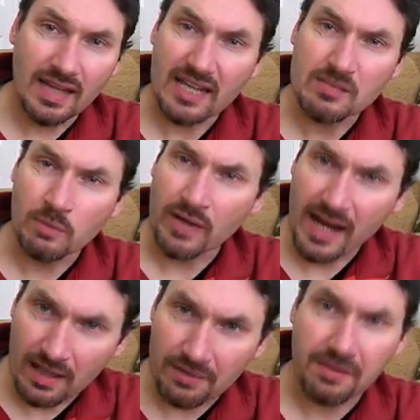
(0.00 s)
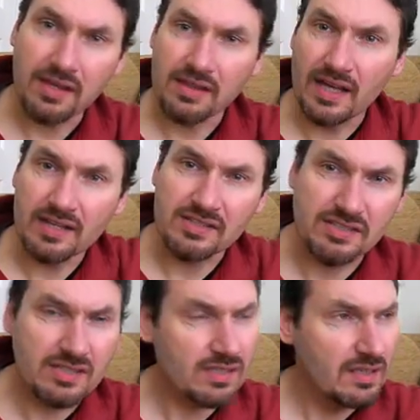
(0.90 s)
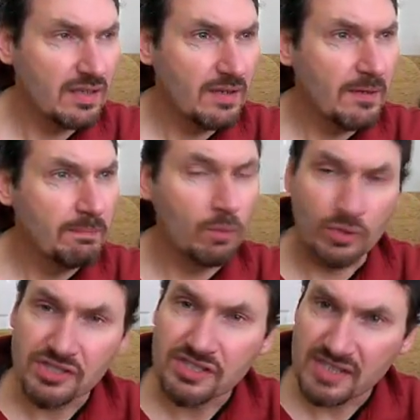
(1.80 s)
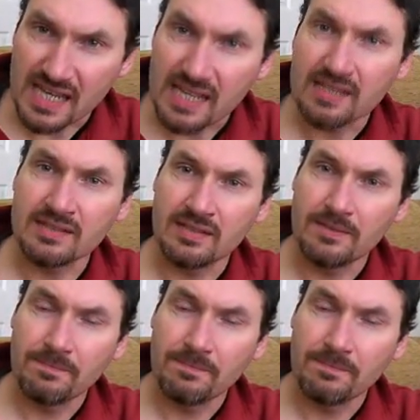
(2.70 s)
is more healthy, that is more sane.